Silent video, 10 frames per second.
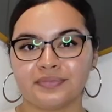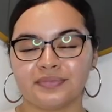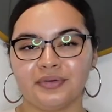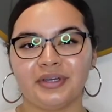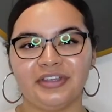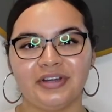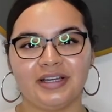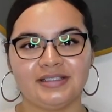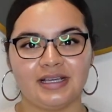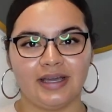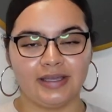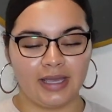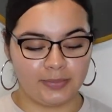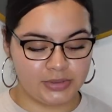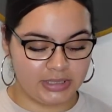Okay, you guys, I
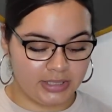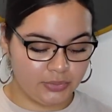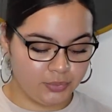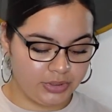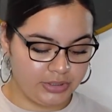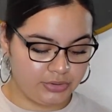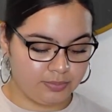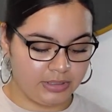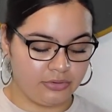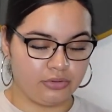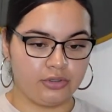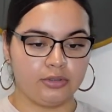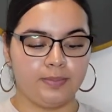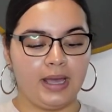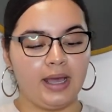am done with my
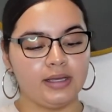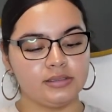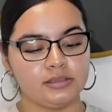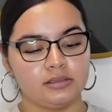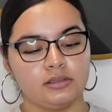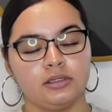3rd pass.